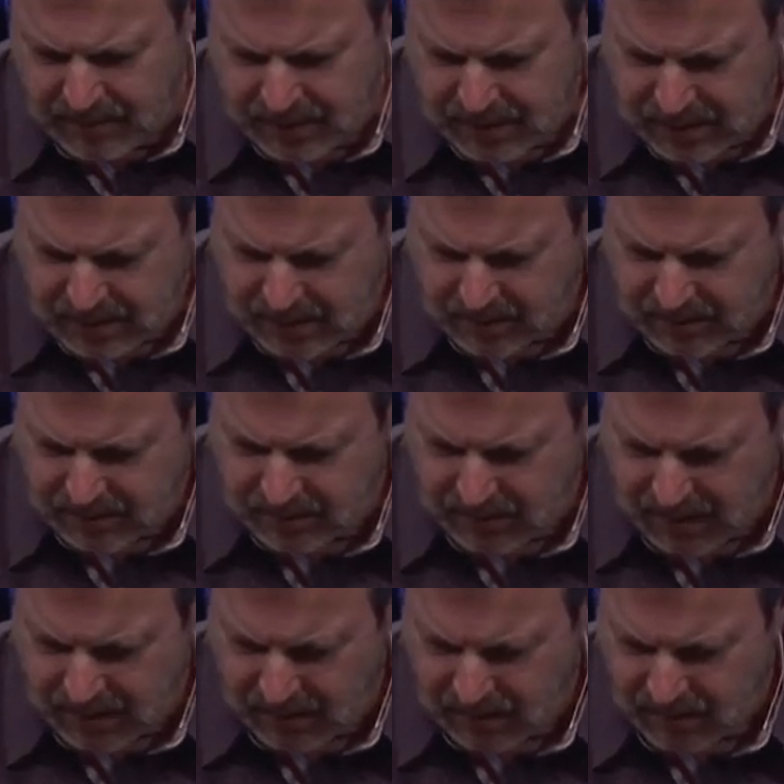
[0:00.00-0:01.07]
me just get
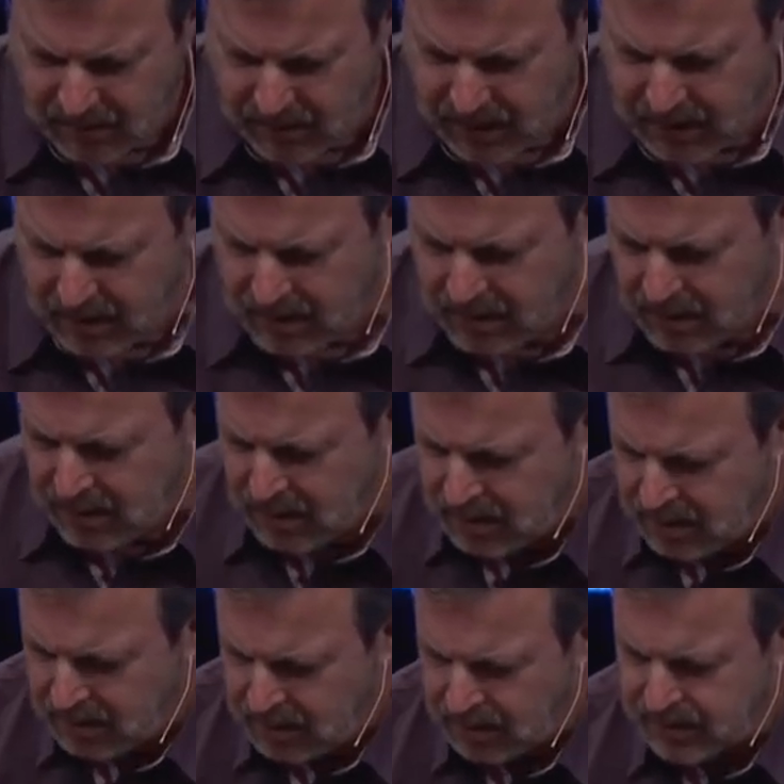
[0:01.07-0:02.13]
my right
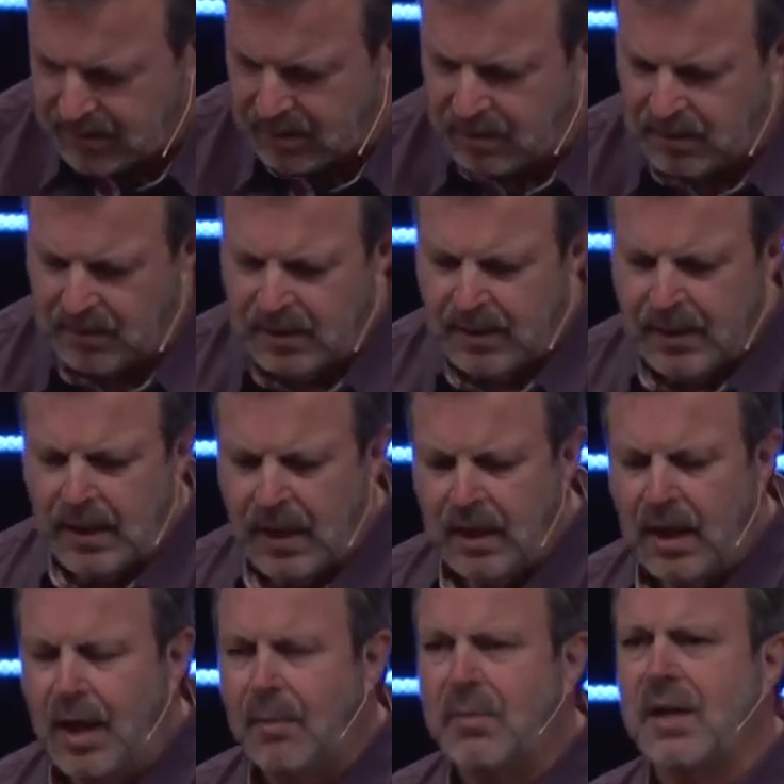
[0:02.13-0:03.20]
notes here.
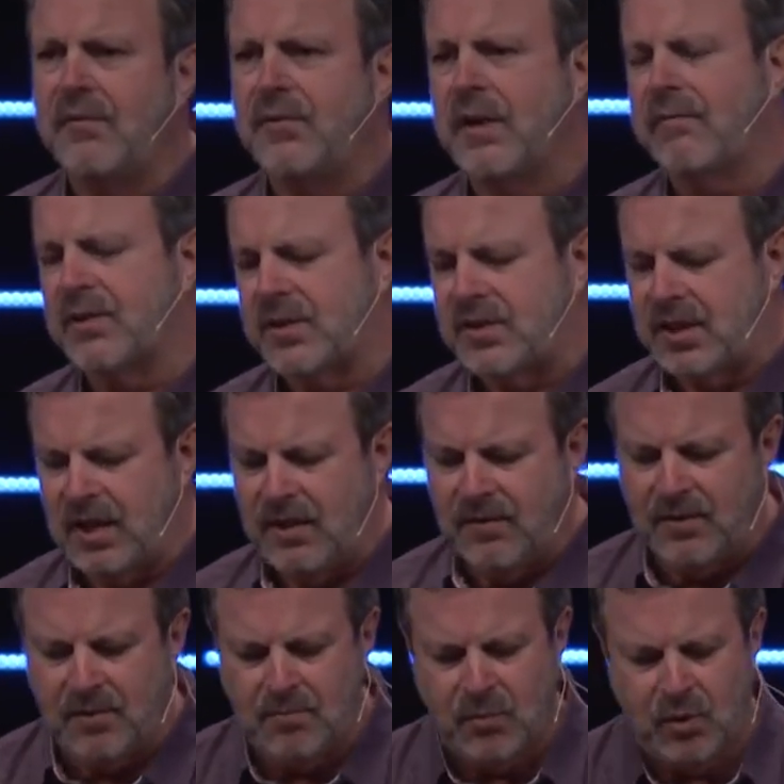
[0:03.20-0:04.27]
How many of you ever
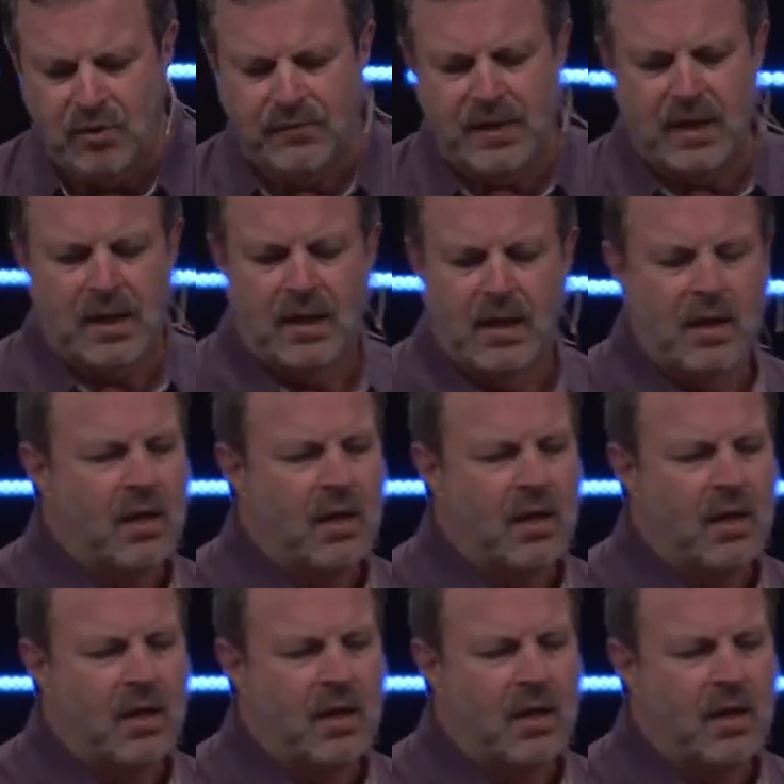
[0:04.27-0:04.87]
seen the movie,